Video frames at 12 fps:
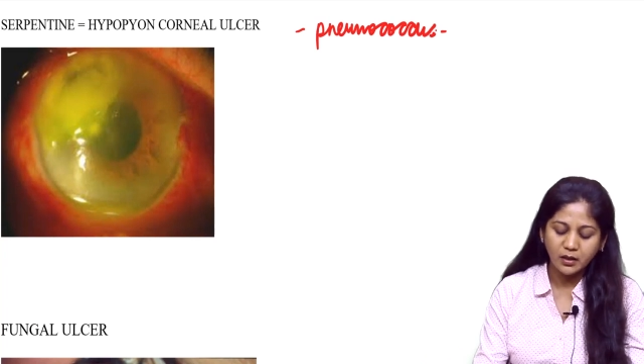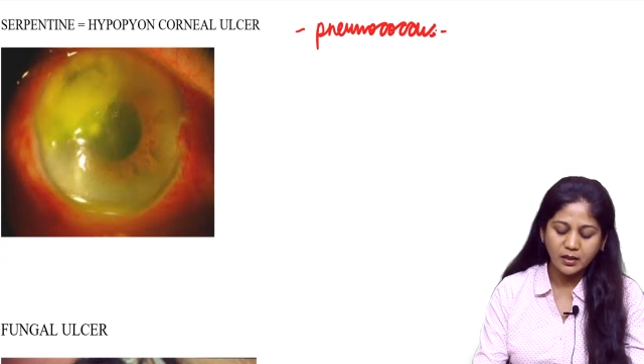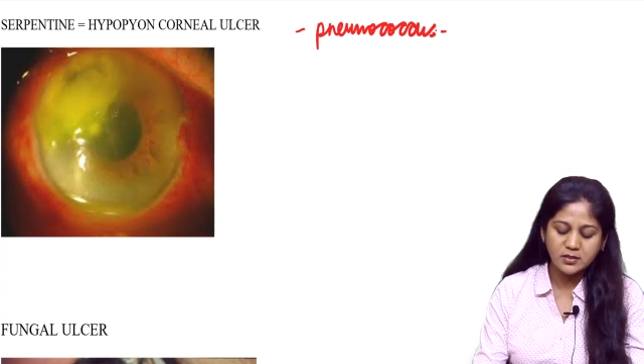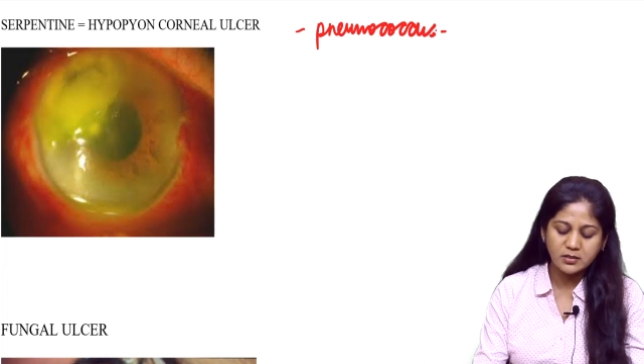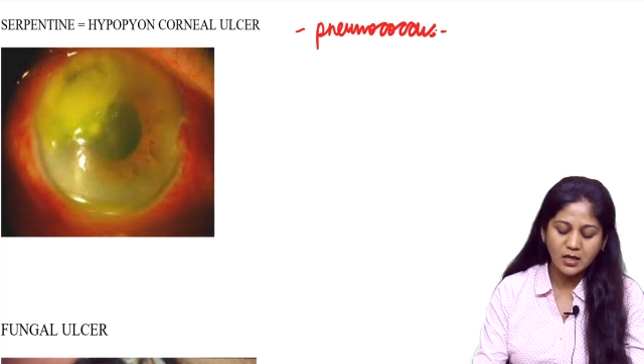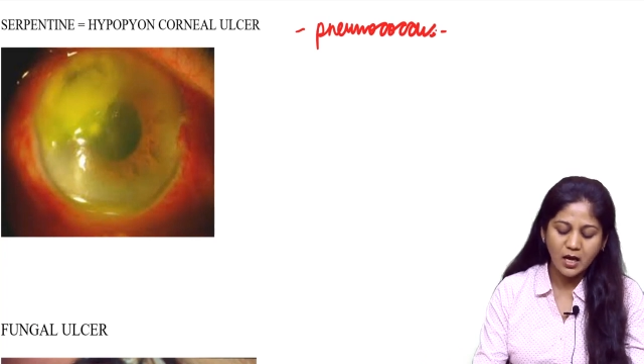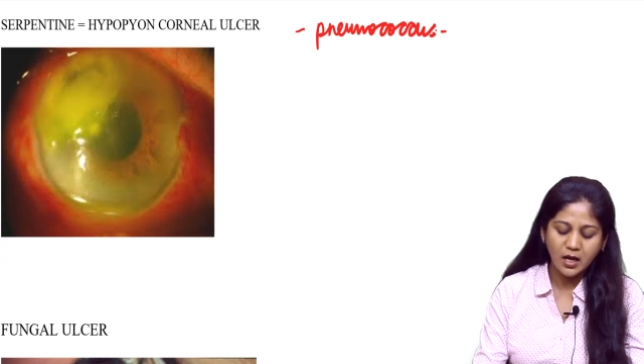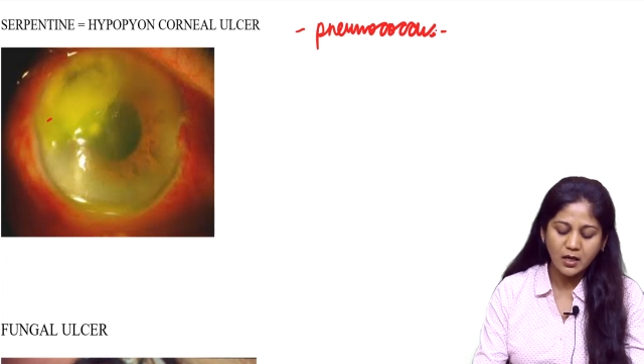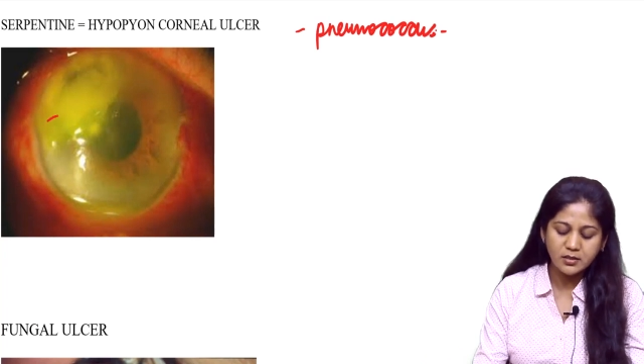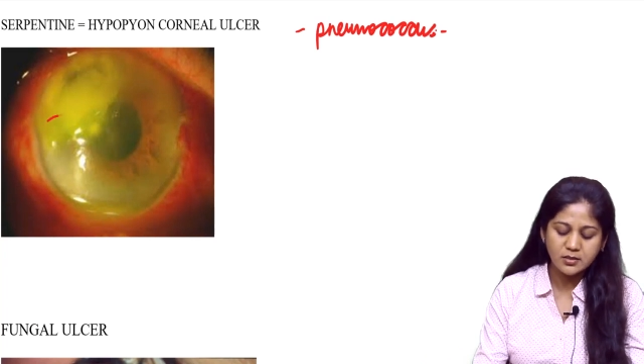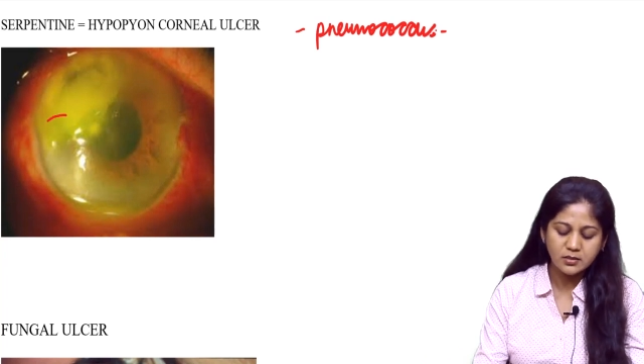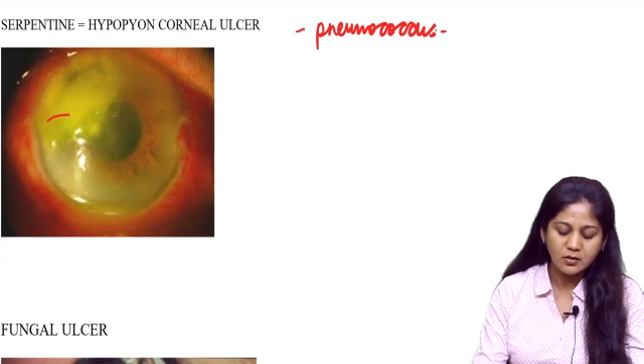It
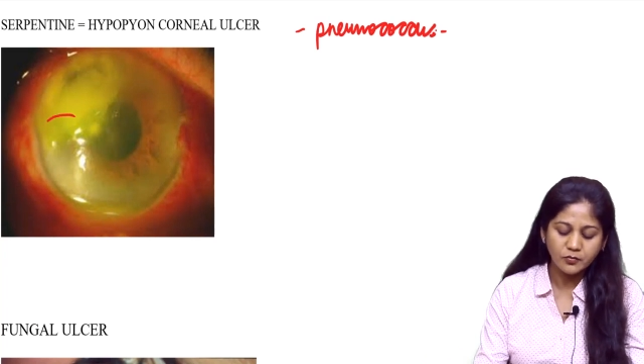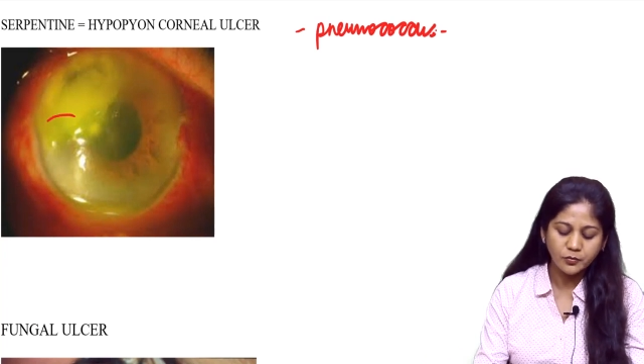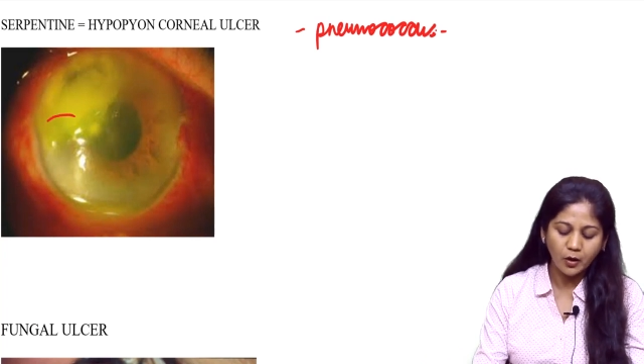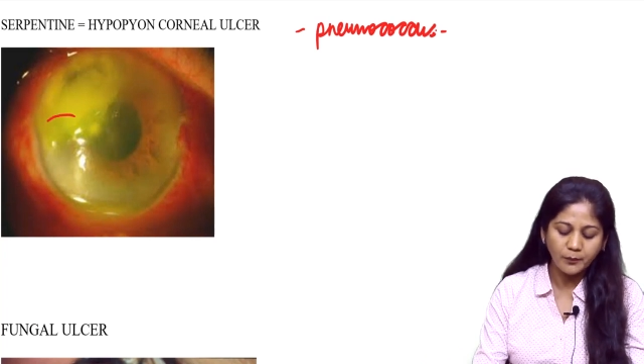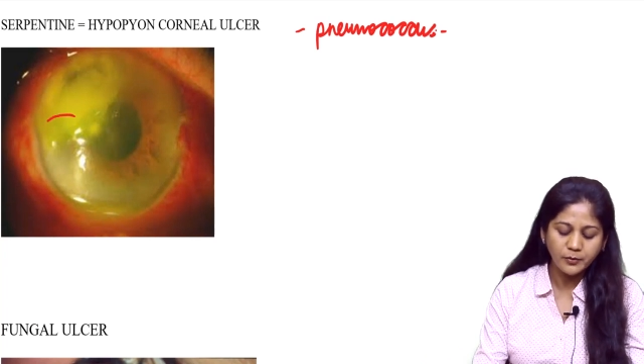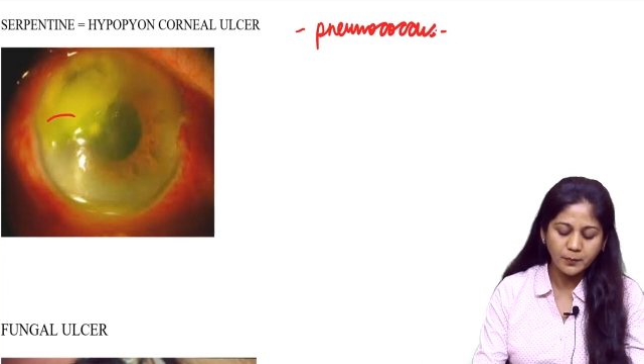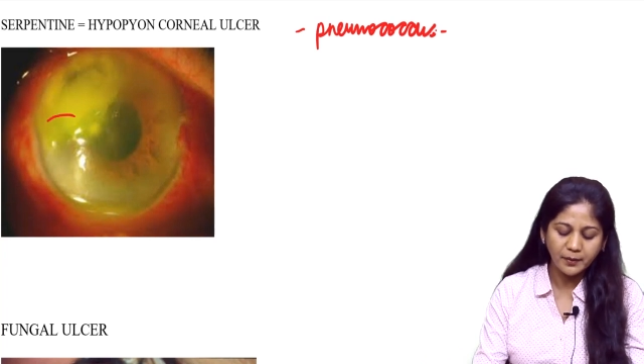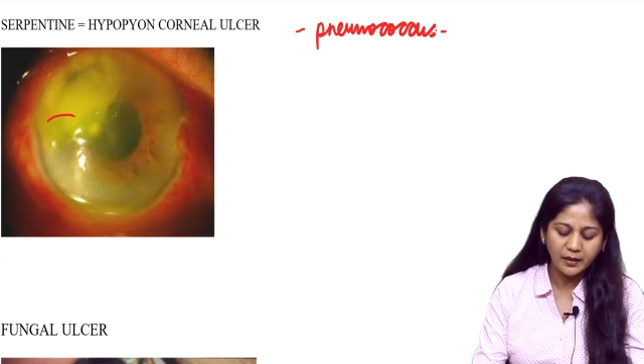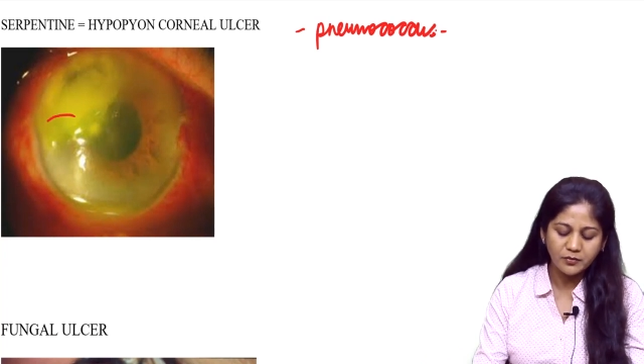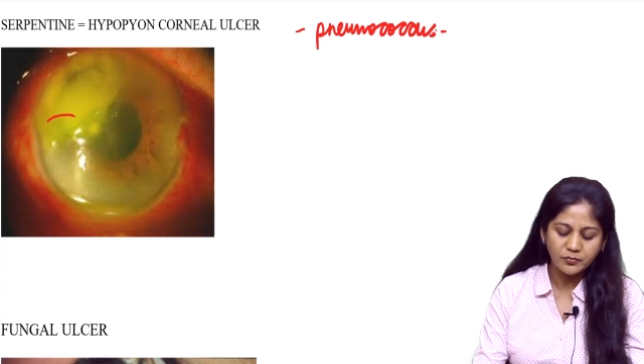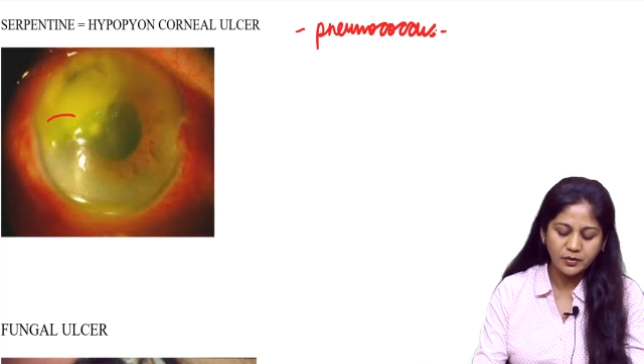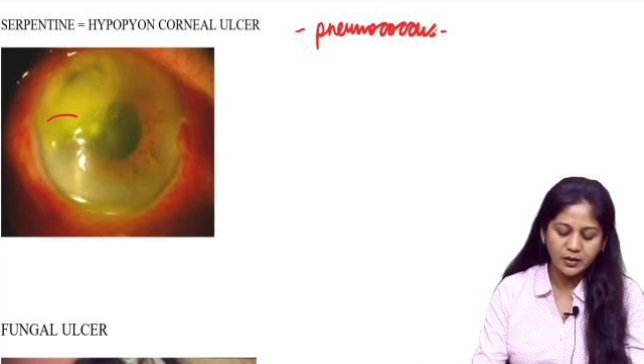starts from the
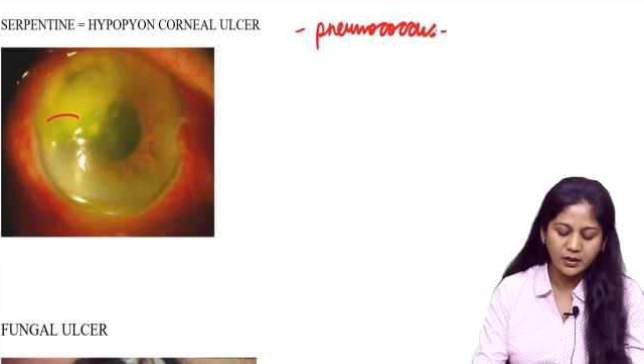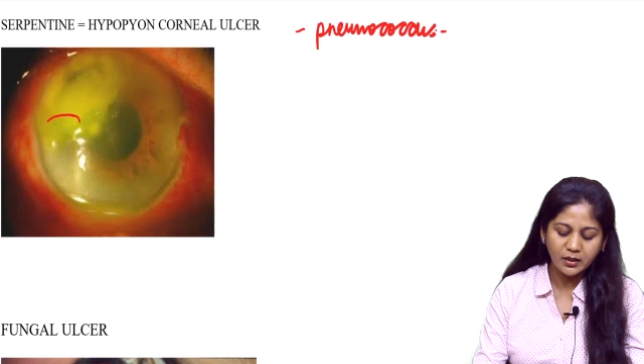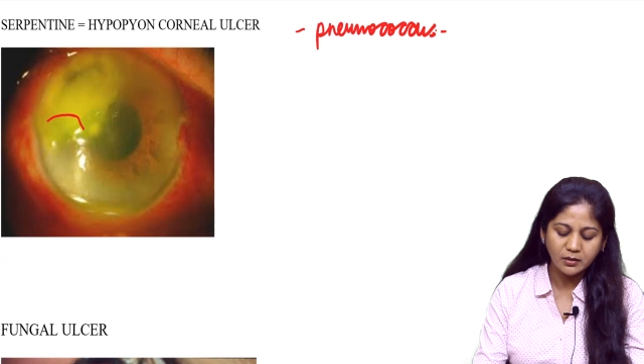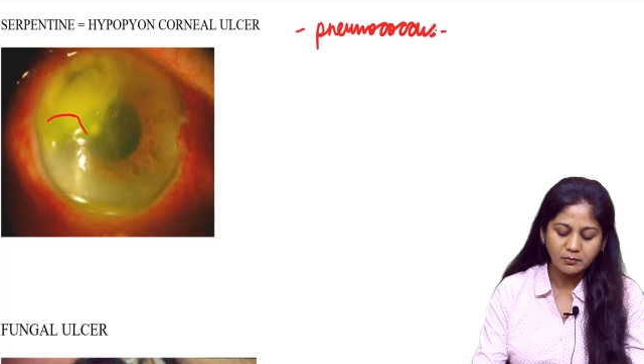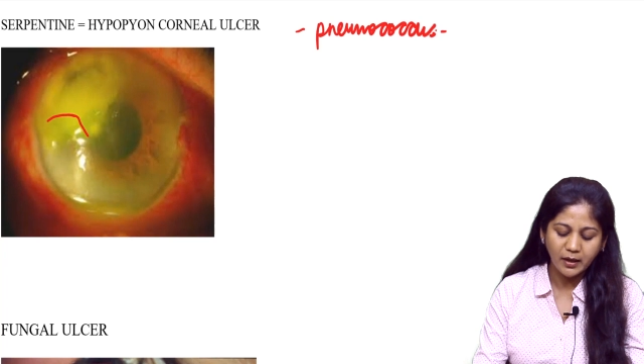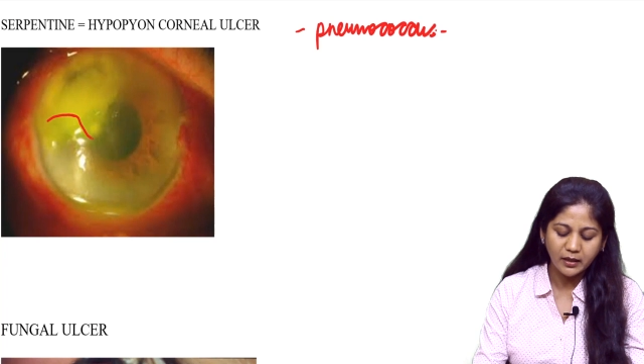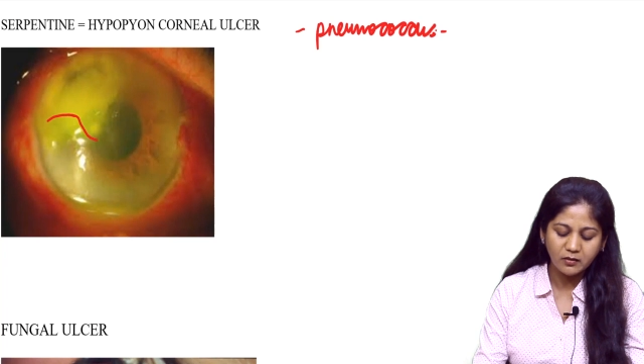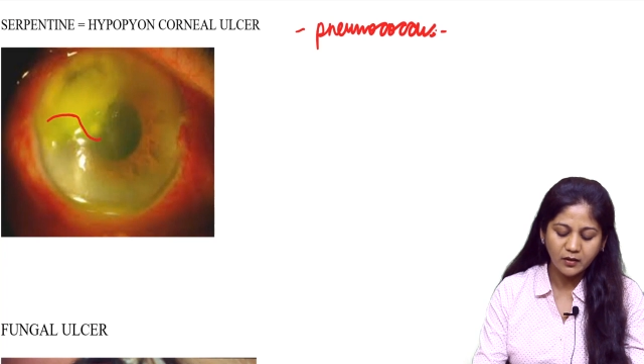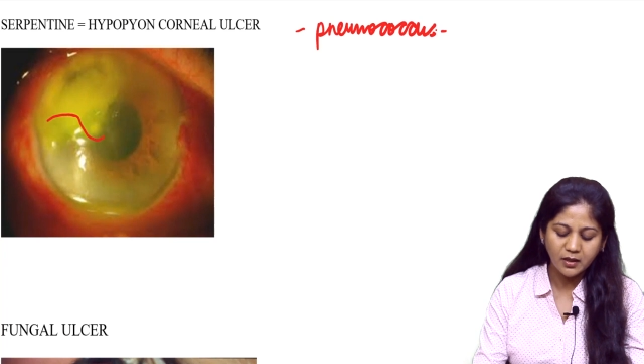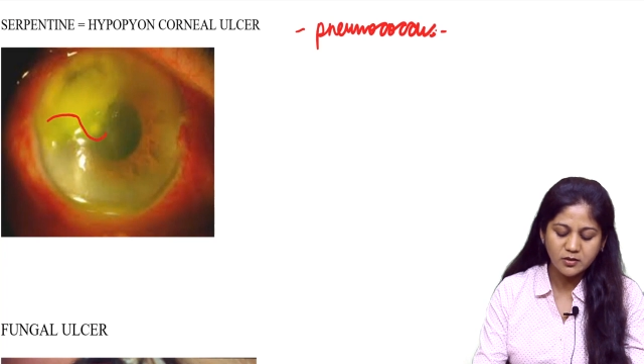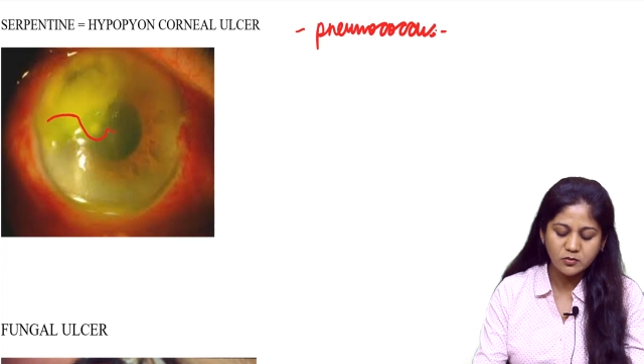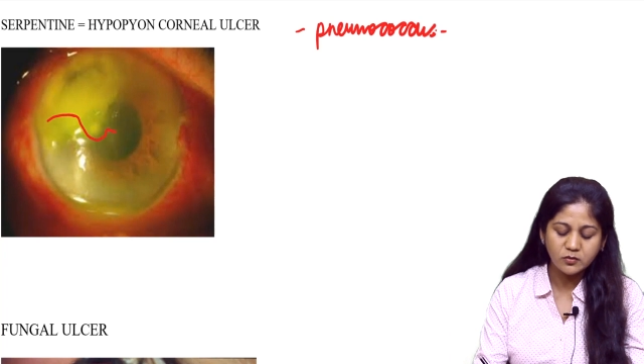periphery, it
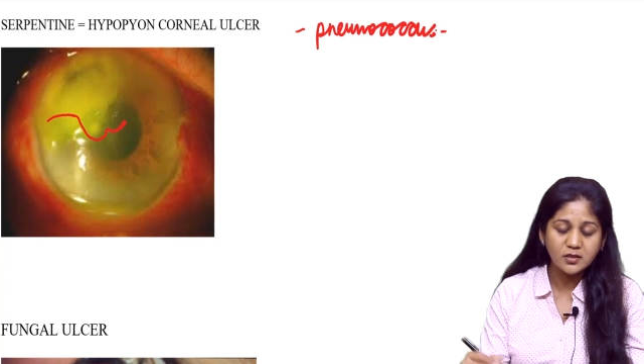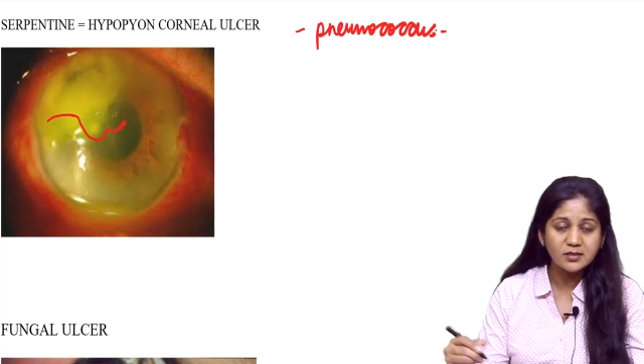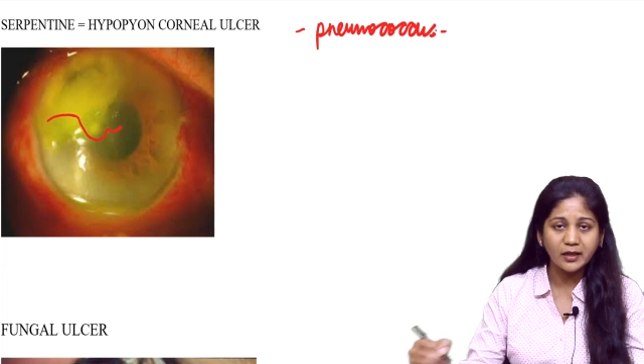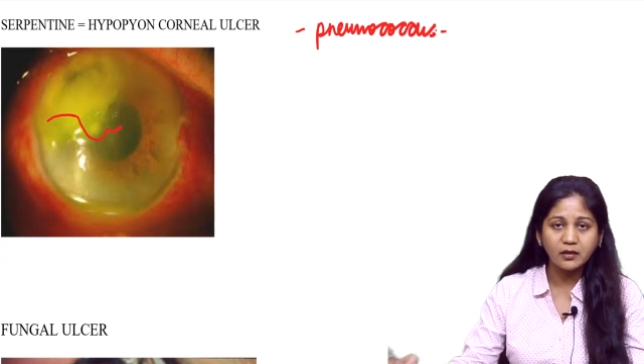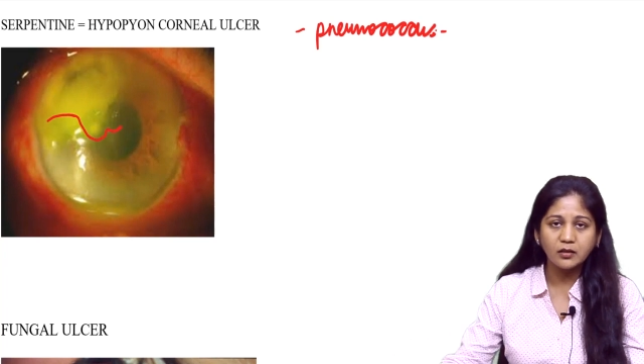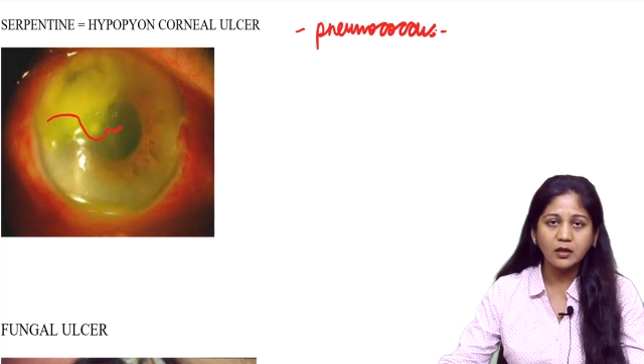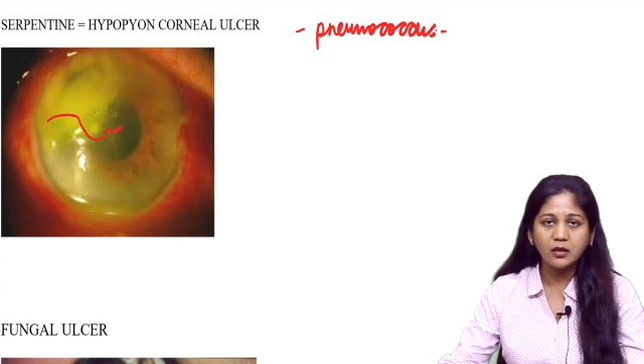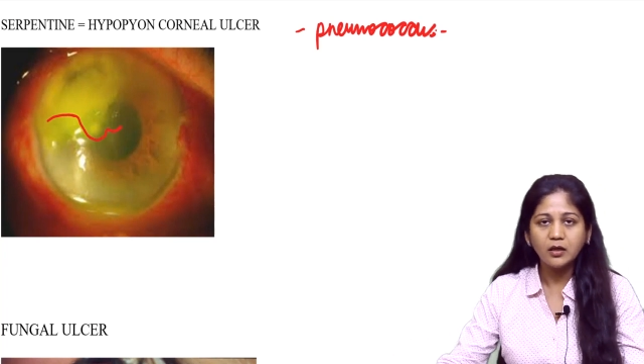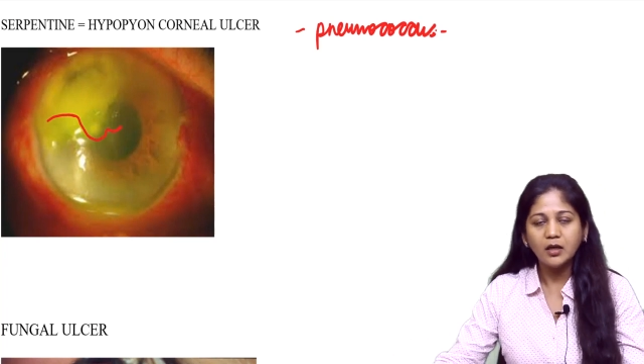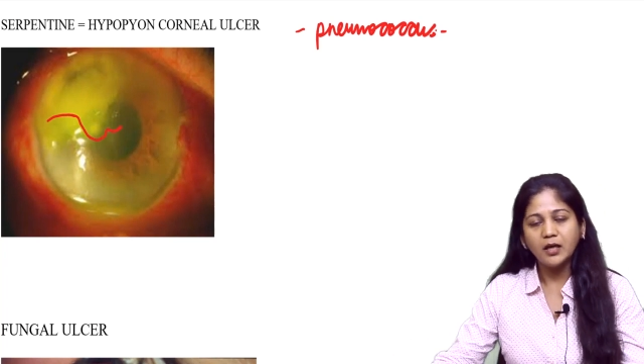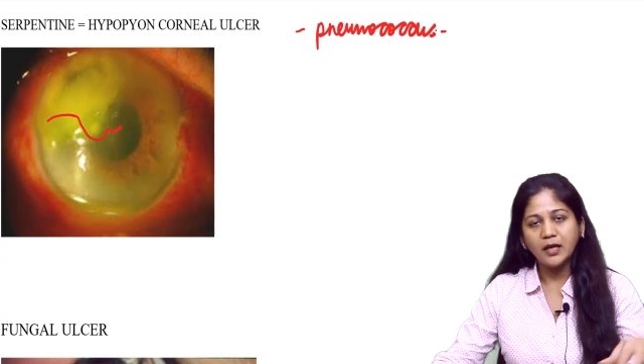migrates to the center,